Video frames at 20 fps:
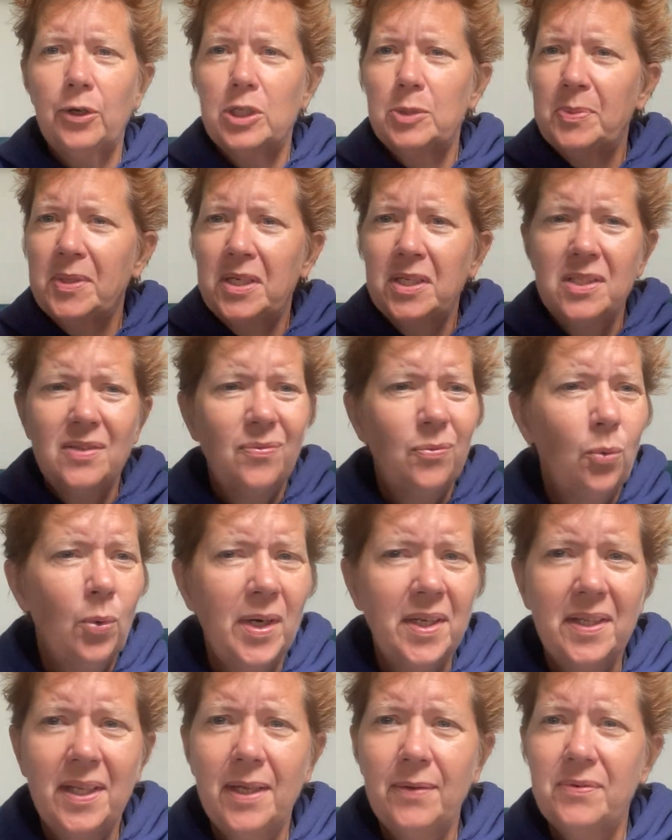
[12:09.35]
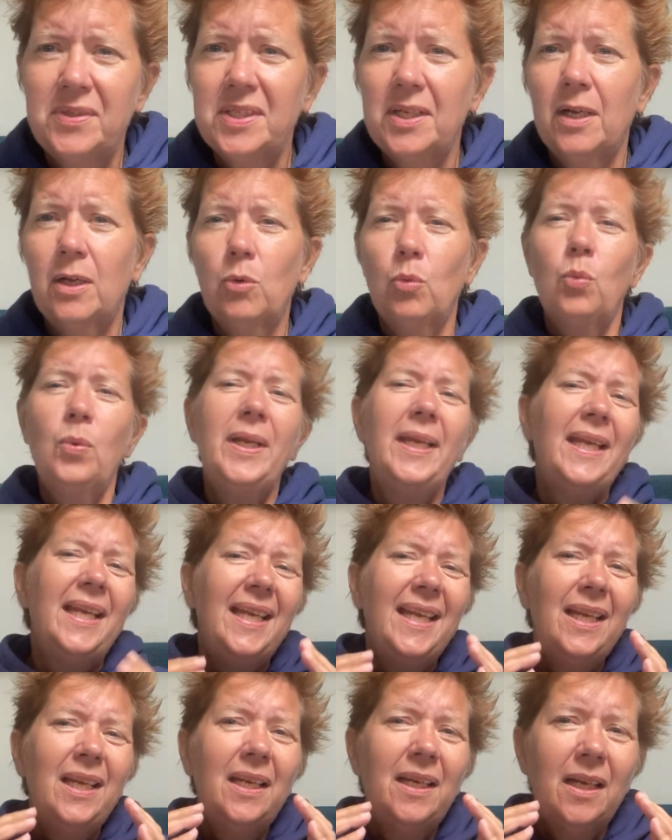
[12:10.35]
It's because of what they've done.
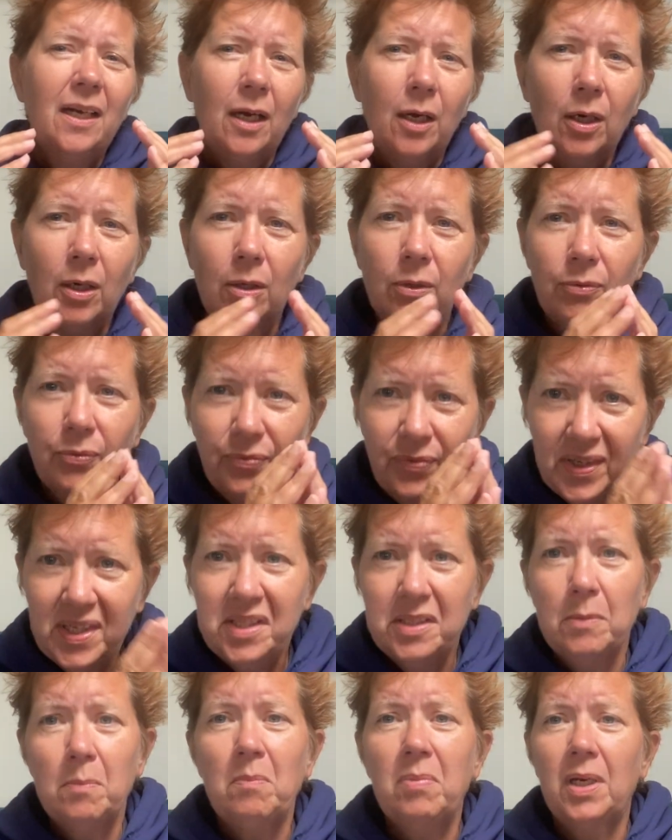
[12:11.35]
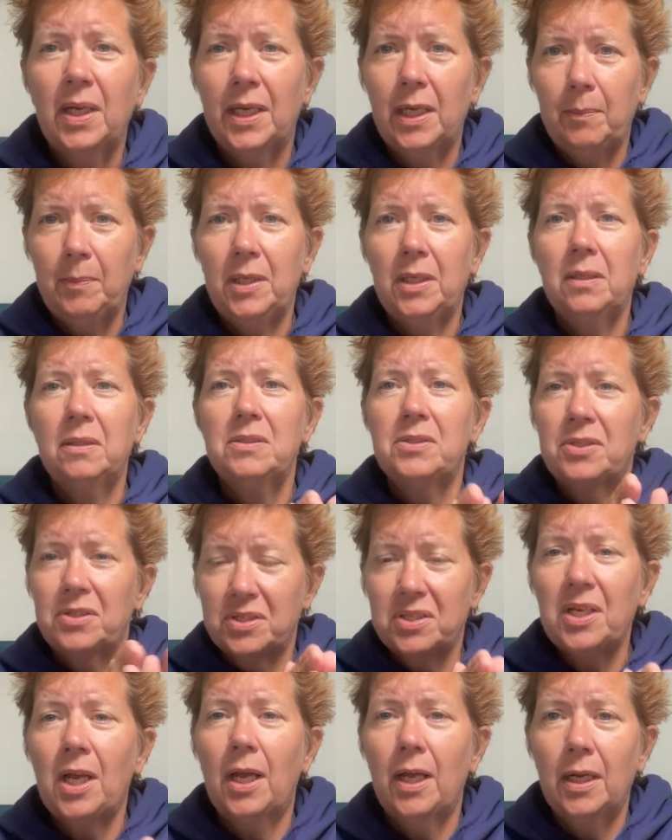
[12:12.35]
We are victim blaming
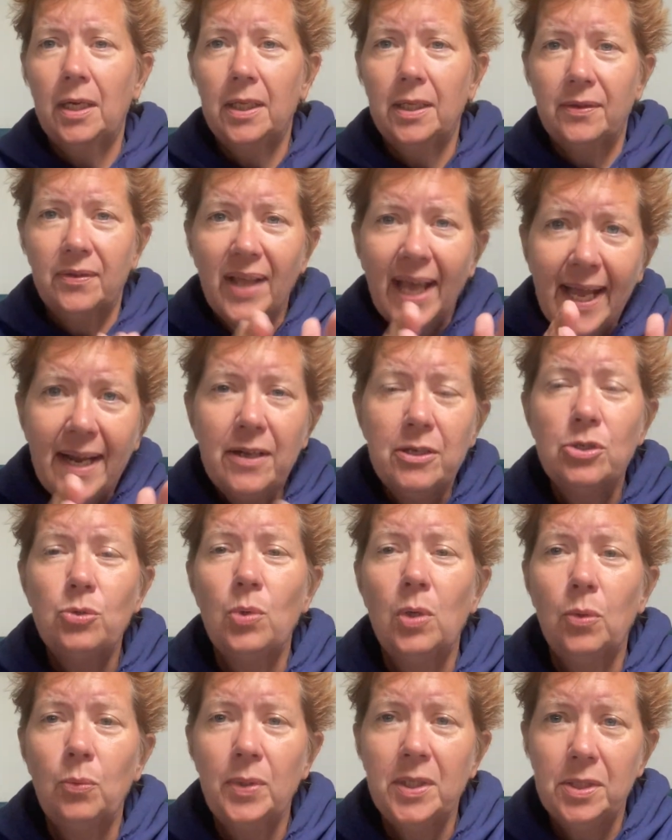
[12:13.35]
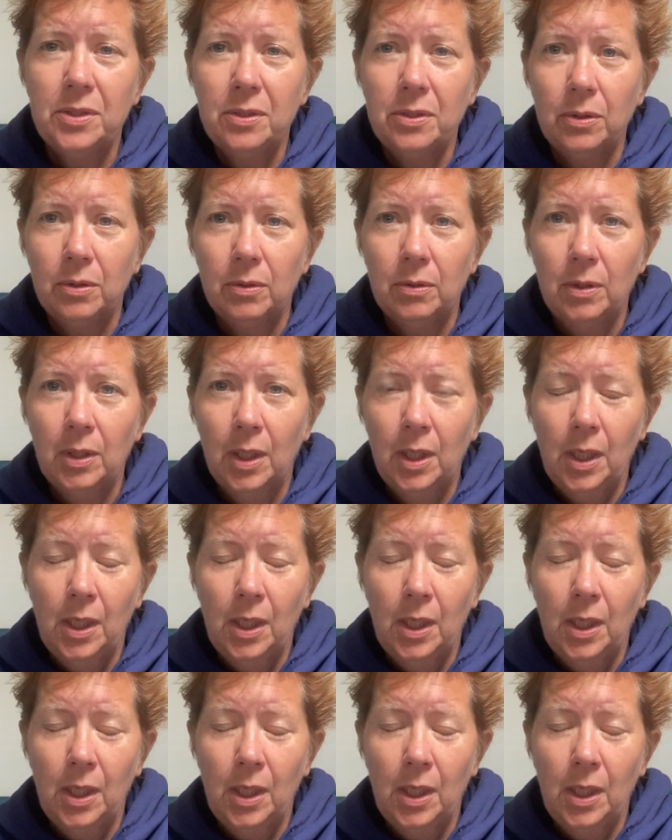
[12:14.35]
society. That is what we do.